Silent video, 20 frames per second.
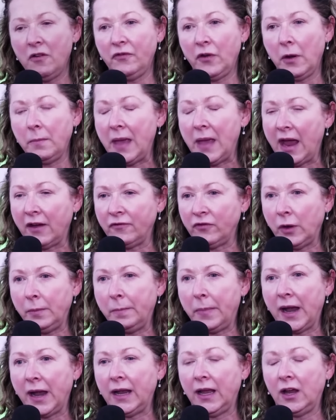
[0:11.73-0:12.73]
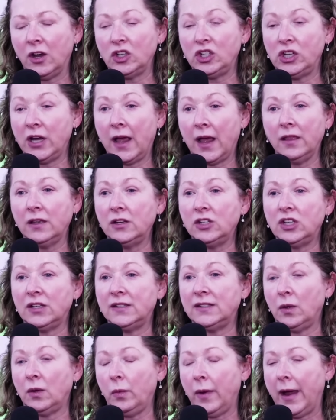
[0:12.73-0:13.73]
from everybody are
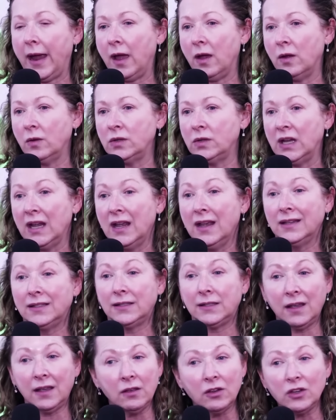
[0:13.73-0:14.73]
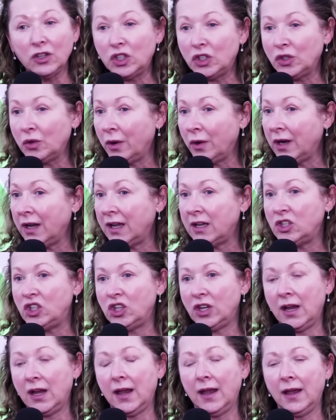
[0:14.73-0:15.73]
challenges around skill
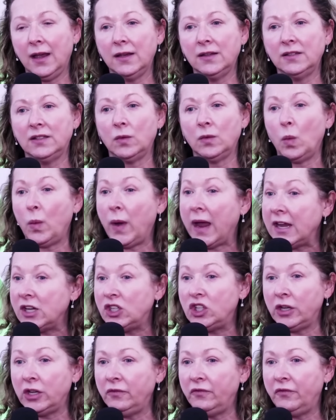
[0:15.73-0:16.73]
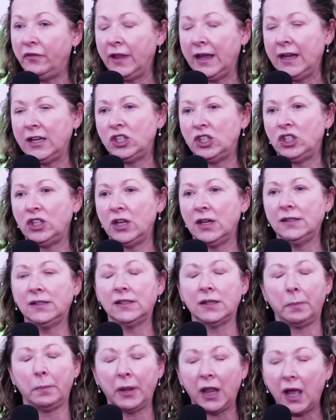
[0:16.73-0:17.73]
shortages, wage inflation,
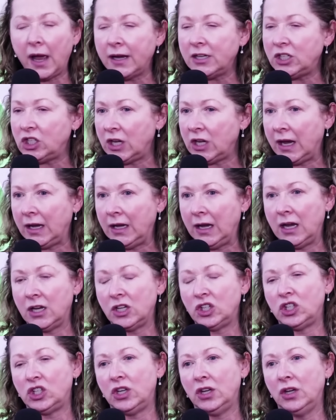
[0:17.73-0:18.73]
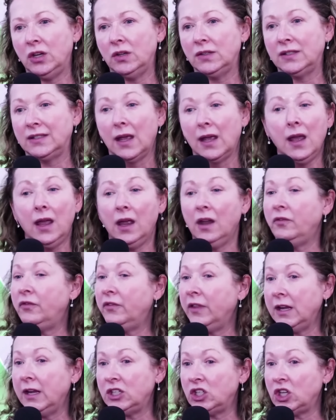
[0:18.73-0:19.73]
supply chain issues,
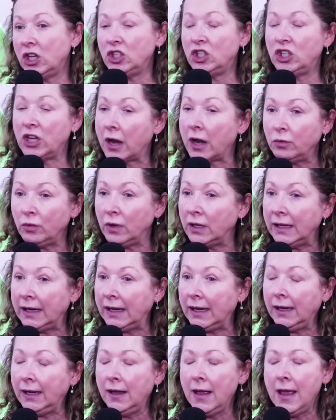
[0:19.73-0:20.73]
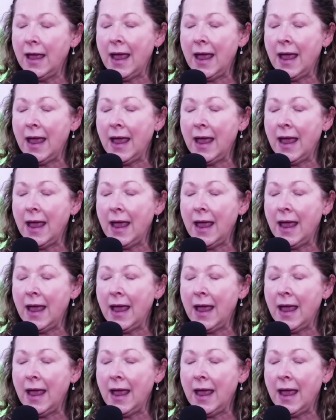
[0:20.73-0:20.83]
inflation generally,